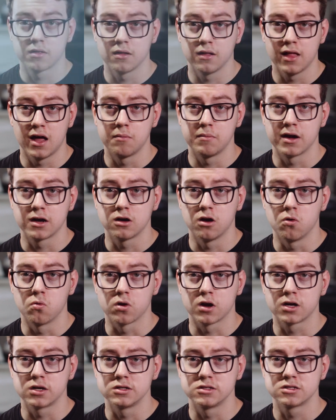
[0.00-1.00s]
A lot of my
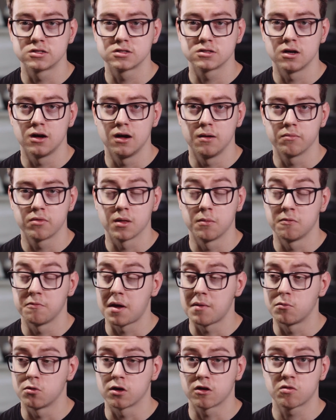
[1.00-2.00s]
coworkers, um, some of them
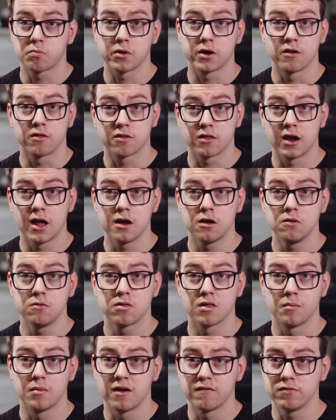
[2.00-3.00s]
have more experience than I do,
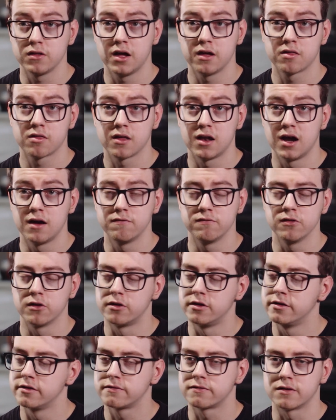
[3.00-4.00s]
some have less, and I've
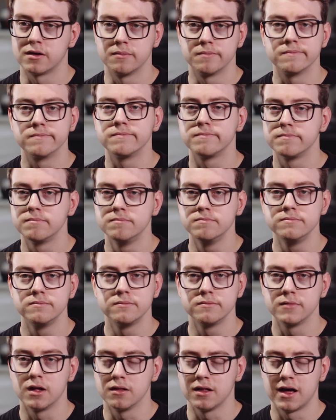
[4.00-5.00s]
learned from
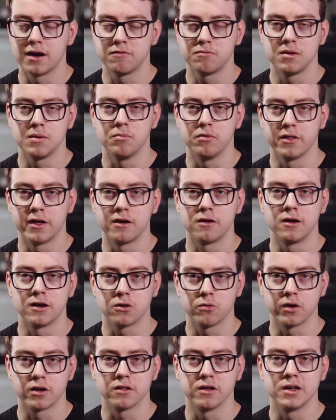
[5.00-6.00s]
a lot of people that are in
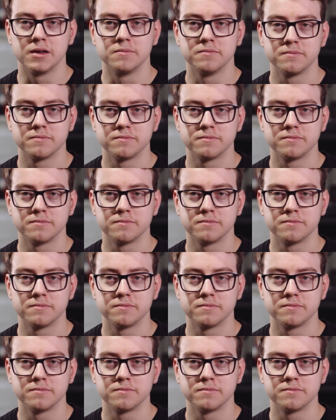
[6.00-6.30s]
Lane.